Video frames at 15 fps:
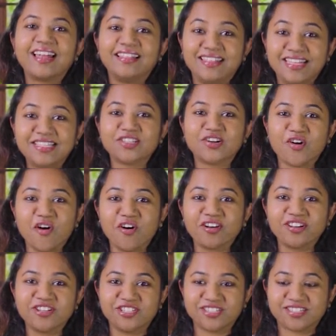These are
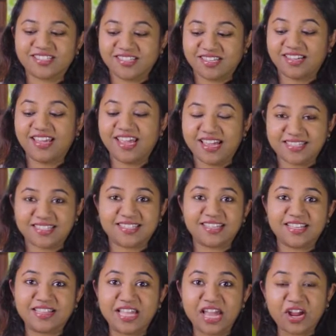oranges, yes.
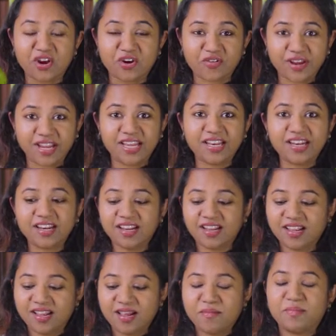They're green
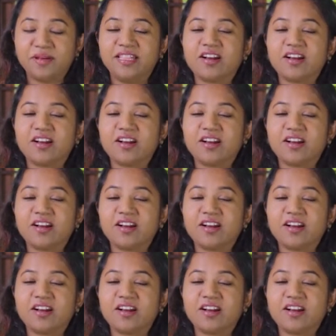but